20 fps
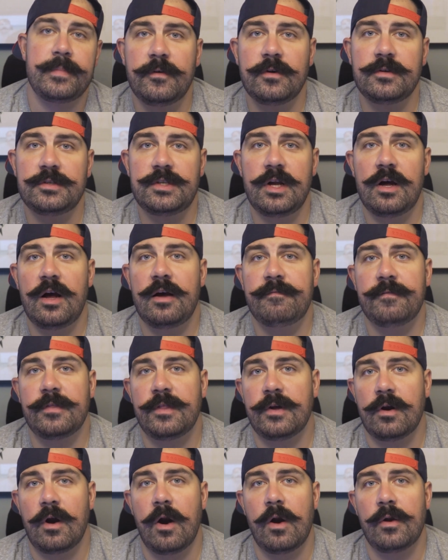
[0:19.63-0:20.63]
First off,
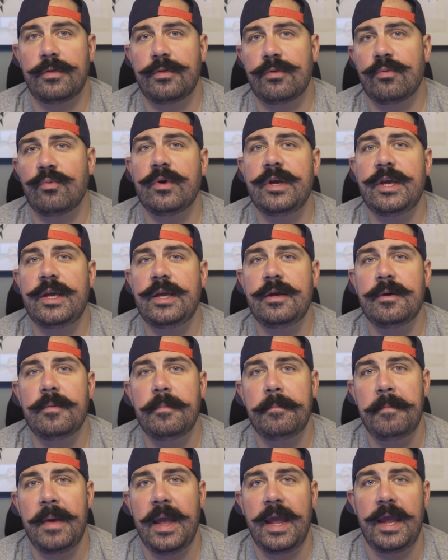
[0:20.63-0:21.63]
there are three
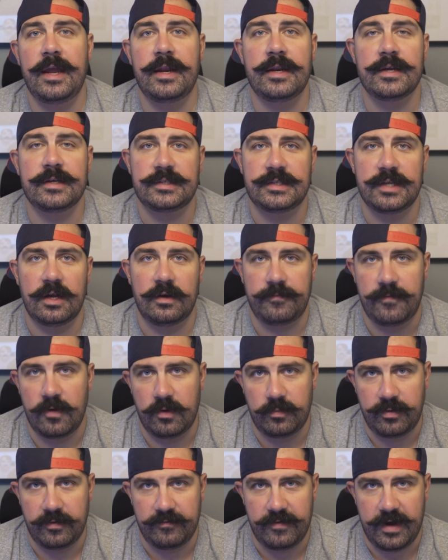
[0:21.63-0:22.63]
main cell
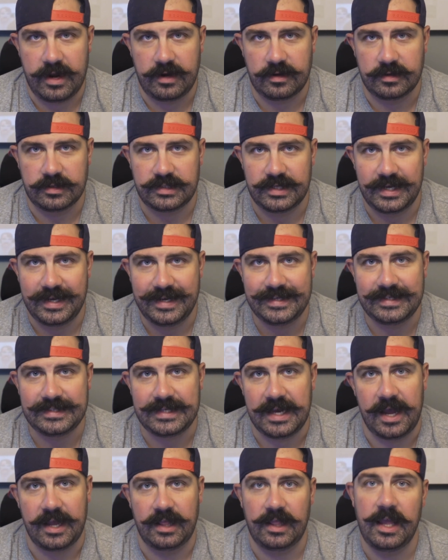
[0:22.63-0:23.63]
phone providers in
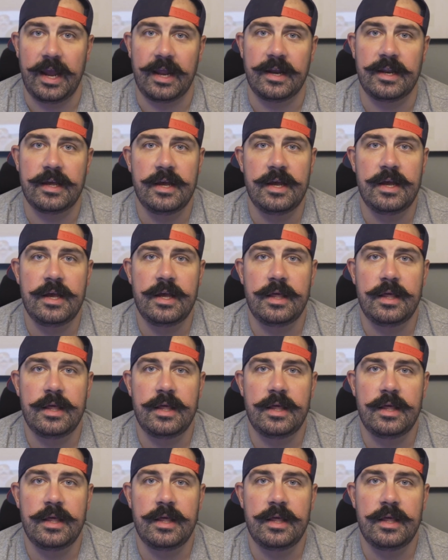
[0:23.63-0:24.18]
Thailand.